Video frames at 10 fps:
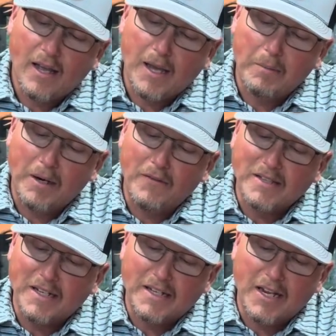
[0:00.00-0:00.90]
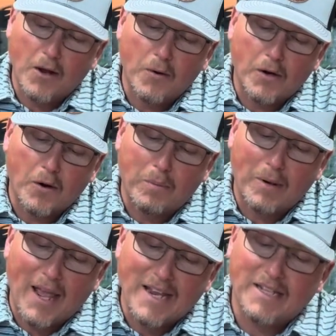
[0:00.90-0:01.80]
I believe it's a Delrin or a
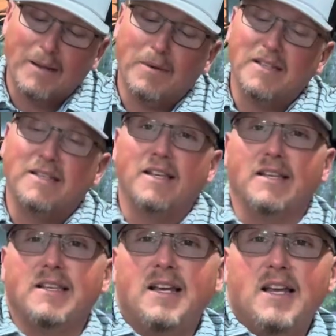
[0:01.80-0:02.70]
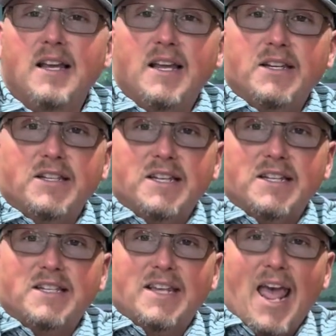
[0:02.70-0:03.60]
plastic, it says. It just says
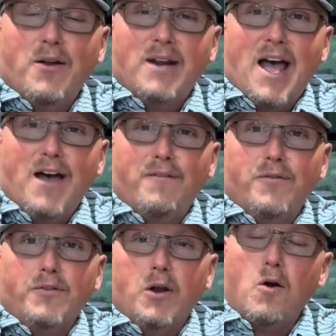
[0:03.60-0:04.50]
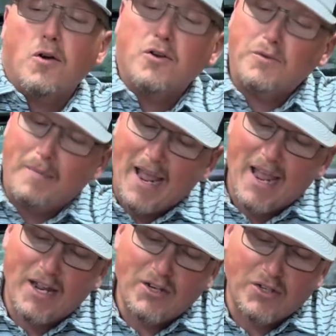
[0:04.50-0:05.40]
Scout knife on the large
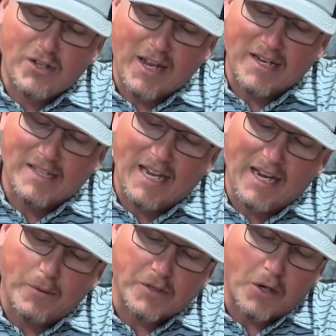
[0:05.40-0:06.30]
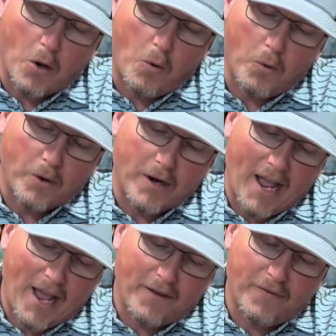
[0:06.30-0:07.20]
badge. I could tell it was an older
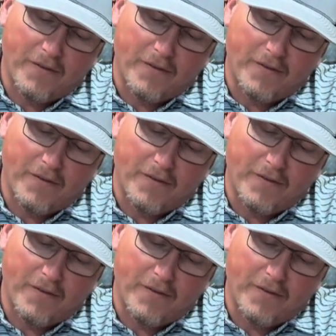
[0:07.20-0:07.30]
knife.